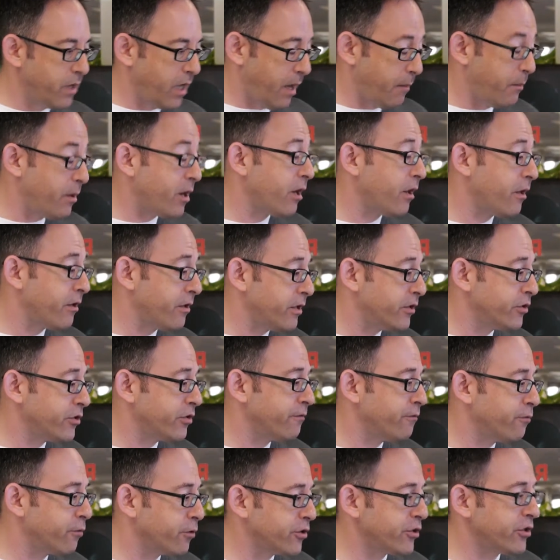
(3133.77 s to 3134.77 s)
among other things,
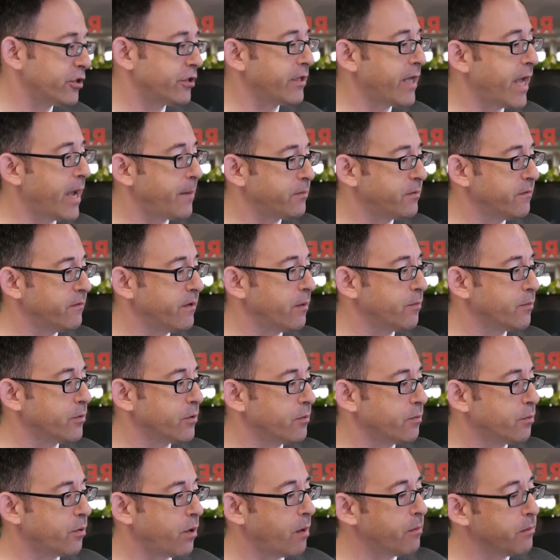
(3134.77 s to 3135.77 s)
you're forcing the app developer
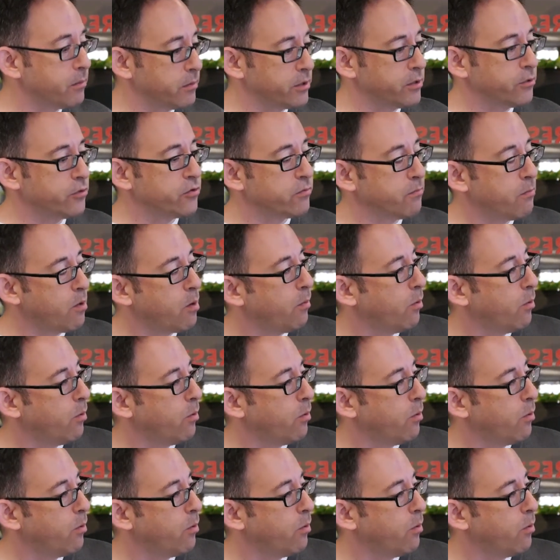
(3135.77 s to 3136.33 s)
to probably use a